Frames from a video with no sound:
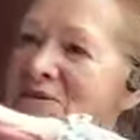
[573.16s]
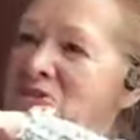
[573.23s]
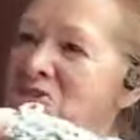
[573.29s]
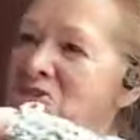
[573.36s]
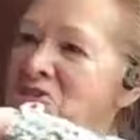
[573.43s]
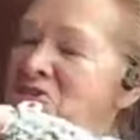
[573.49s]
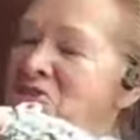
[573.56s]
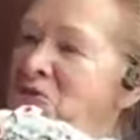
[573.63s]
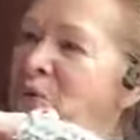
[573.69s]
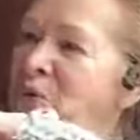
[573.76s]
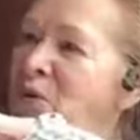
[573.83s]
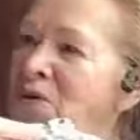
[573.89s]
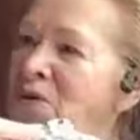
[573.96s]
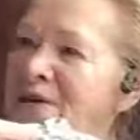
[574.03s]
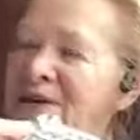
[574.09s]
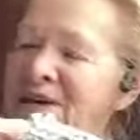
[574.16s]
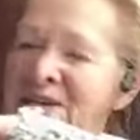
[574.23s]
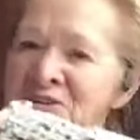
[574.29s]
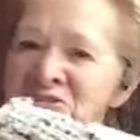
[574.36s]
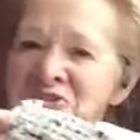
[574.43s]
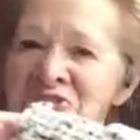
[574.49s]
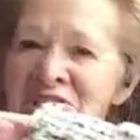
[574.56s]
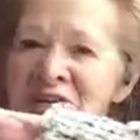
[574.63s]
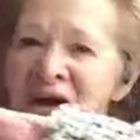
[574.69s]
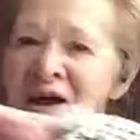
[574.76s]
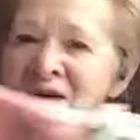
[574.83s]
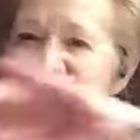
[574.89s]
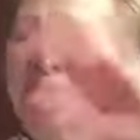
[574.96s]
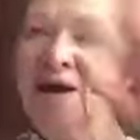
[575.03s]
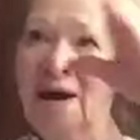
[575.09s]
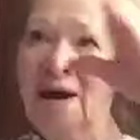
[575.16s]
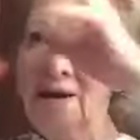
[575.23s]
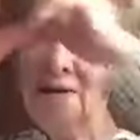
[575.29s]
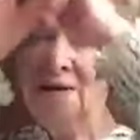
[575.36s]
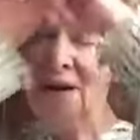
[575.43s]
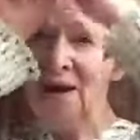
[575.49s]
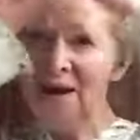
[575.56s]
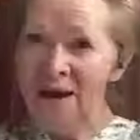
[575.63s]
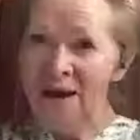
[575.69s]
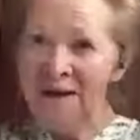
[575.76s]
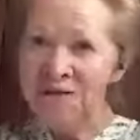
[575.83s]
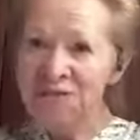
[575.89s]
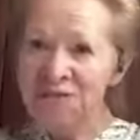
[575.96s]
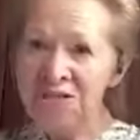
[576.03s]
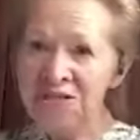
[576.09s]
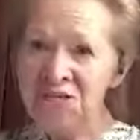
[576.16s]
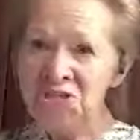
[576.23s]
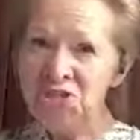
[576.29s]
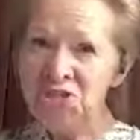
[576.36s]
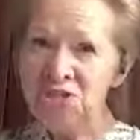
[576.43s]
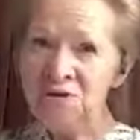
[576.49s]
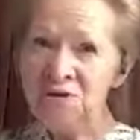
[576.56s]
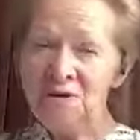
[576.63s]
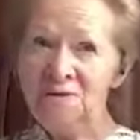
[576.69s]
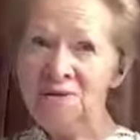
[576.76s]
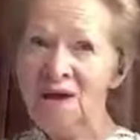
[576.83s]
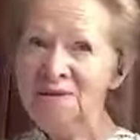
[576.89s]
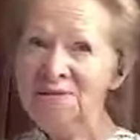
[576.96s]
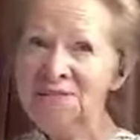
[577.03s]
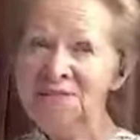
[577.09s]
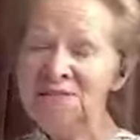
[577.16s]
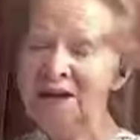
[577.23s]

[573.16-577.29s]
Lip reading: just to pull energy off. I teach, lots of